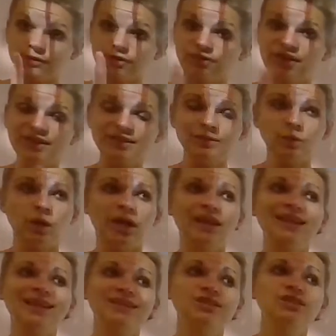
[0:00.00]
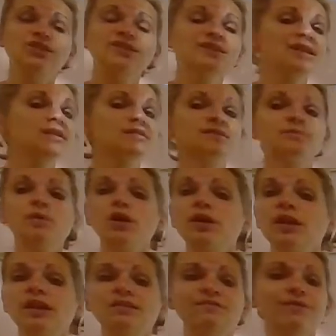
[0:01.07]
this one is you just take a small
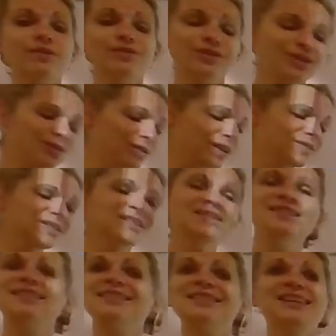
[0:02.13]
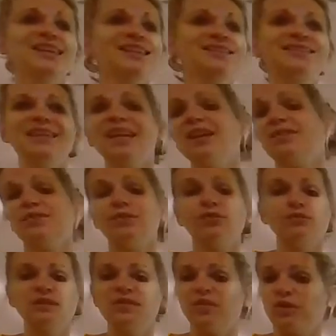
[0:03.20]
handful. You don't have to sit and dig for
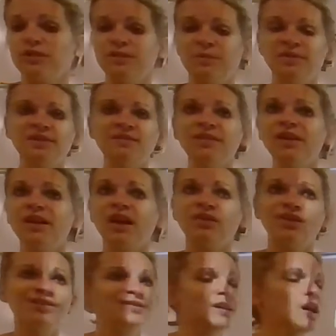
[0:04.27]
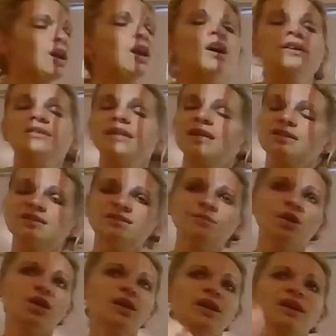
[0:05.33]
those 4 specific colors. Take a
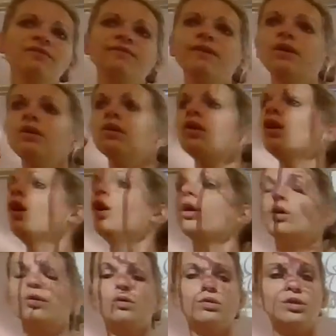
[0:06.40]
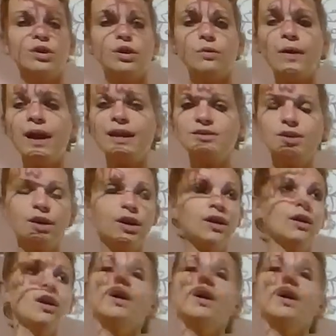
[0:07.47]
small handful, go to your riser,